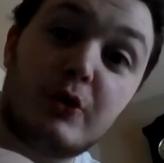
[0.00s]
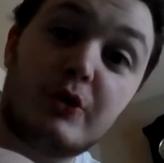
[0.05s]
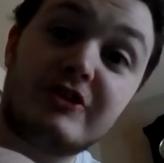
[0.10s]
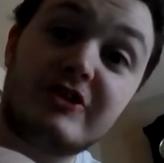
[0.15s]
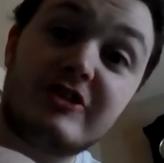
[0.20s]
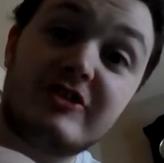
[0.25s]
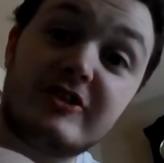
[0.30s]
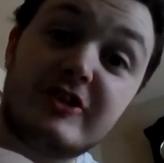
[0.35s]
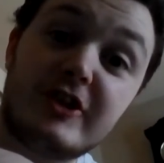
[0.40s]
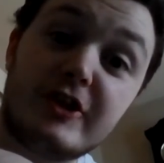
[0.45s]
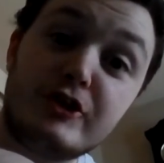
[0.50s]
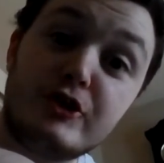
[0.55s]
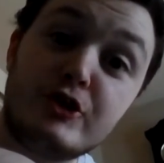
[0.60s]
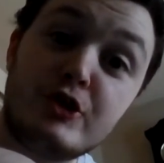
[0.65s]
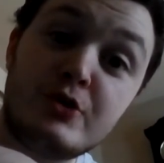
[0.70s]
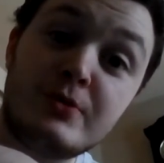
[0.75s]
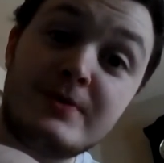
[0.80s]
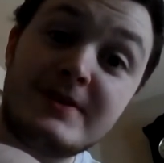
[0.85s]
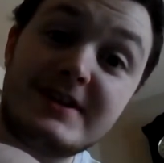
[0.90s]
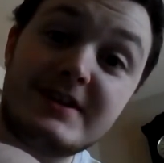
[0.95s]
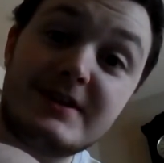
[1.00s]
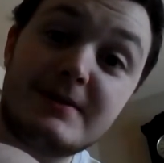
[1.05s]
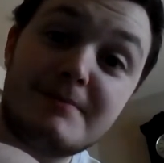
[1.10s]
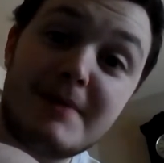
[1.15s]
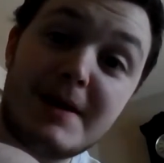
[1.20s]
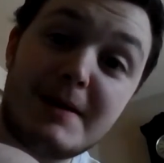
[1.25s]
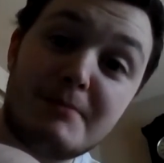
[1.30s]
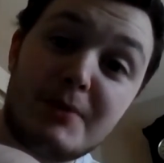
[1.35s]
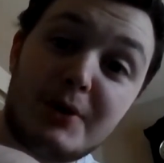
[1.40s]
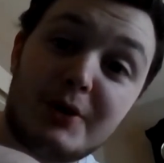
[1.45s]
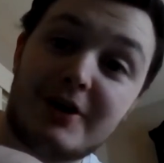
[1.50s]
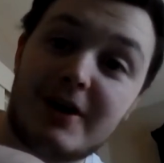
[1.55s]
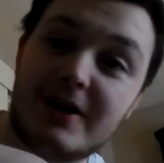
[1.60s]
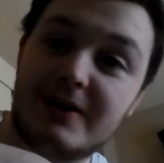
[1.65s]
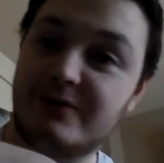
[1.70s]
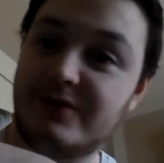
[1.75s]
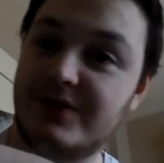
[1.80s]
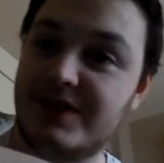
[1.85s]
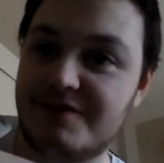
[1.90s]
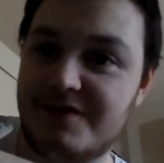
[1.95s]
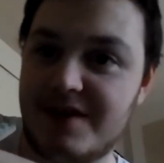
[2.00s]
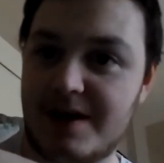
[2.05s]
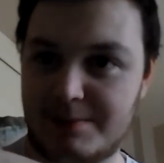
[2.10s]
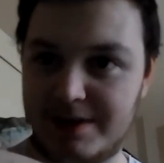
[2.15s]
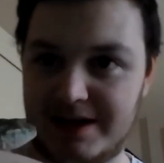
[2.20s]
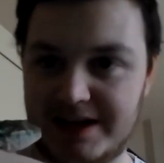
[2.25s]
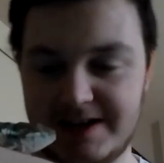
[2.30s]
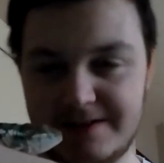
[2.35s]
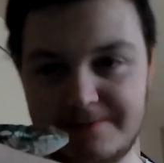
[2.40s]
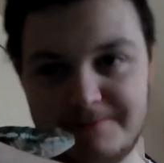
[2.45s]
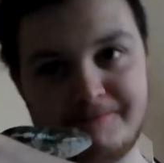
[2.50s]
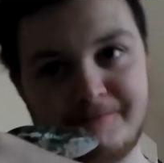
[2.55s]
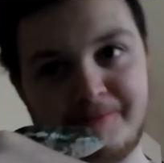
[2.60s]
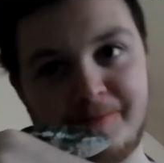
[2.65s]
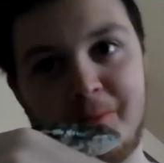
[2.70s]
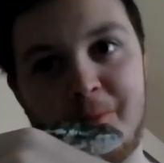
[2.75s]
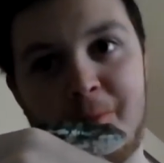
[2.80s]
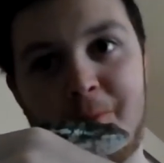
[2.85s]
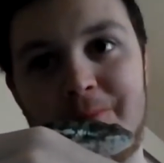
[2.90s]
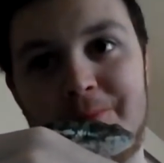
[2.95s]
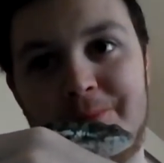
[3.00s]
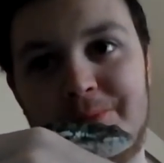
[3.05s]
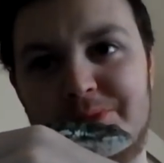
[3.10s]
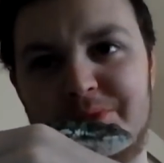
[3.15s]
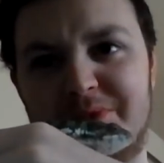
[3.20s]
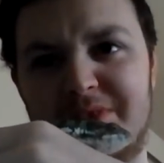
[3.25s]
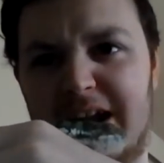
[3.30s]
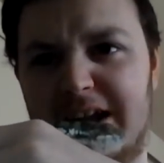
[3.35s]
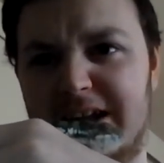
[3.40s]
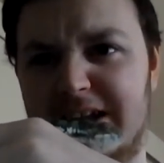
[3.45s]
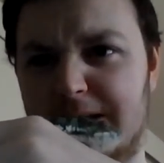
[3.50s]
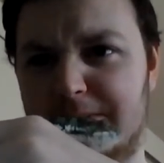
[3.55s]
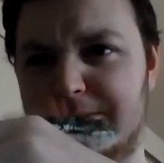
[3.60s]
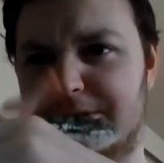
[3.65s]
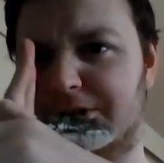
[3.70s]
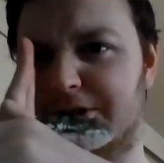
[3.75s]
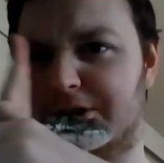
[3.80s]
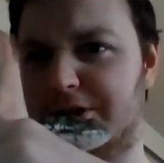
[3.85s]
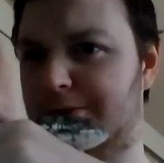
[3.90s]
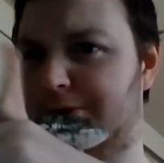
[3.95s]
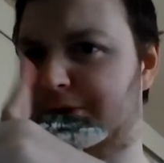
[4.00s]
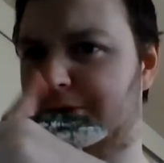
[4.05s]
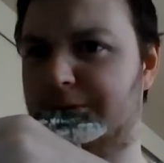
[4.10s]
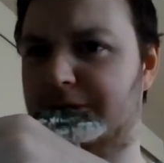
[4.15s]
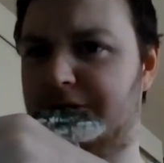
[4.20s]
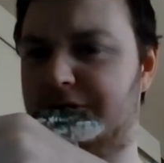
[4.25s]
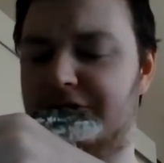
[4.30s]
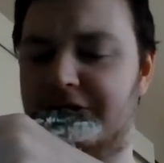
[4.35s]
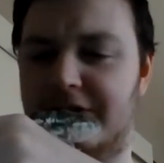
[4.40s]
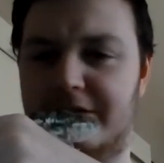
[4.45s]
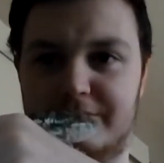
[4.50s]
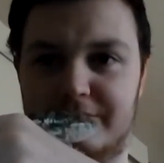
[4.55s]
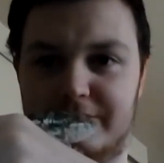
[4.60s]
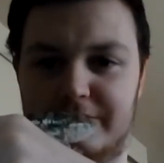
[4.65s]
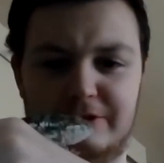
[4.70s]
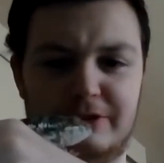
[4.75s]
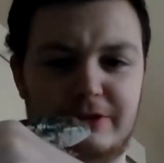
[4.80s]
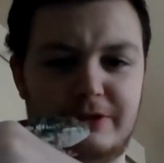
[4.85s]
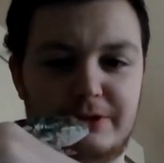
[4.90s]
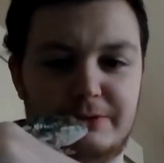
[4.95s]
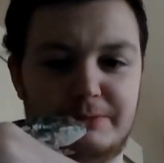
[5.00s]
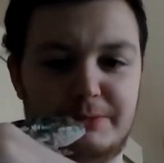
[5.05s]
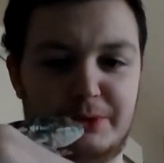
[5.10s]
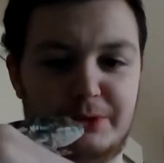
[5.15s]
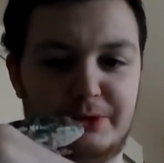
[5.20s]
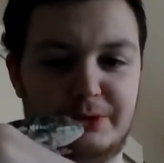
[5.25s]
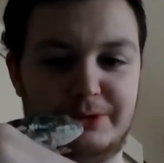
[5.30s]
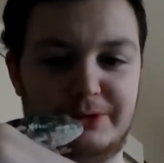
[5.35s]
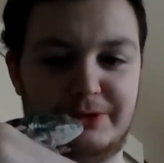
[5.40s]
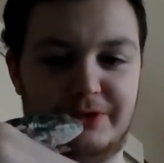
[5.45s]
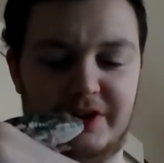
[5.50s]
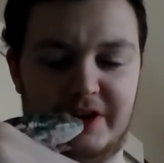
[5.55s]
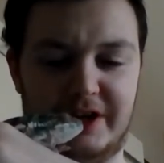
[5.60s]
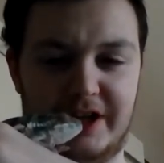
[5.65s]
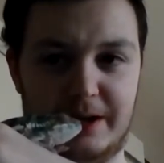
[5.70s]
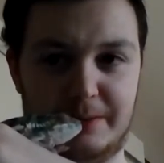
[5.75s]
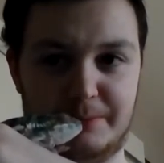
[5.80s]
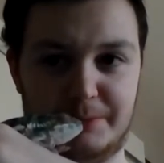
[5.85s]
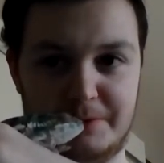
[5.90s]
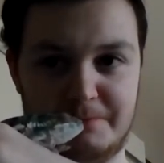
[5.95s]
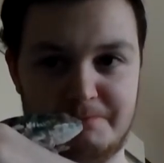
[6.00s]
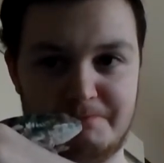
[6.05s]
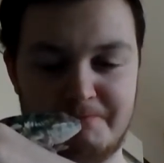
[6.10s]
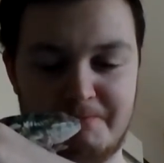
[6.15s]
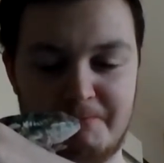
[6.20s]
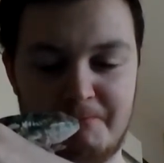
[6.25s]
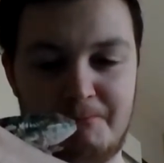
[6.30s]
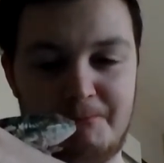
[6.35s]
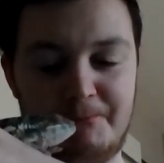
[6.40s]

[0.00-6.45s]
George is the newest member of the family. I in looking towards myself. I should look more towards the camera.